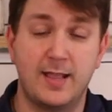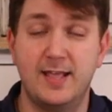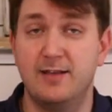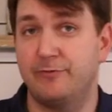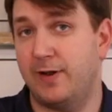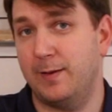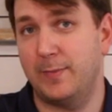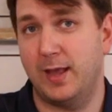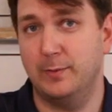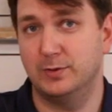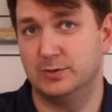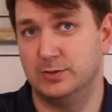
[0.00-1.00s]
If I'm
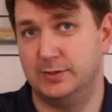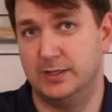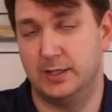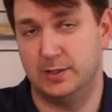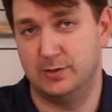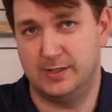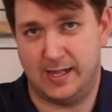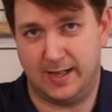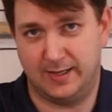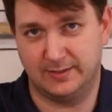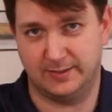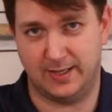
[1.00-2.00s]
able to get you
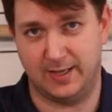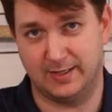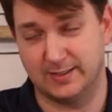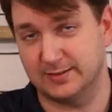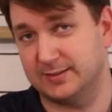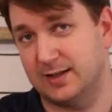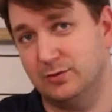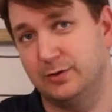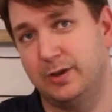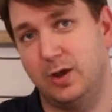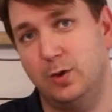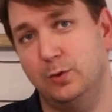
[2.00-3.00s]
guys a discount
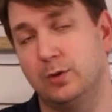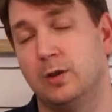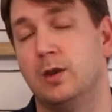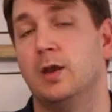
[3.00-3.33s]
code,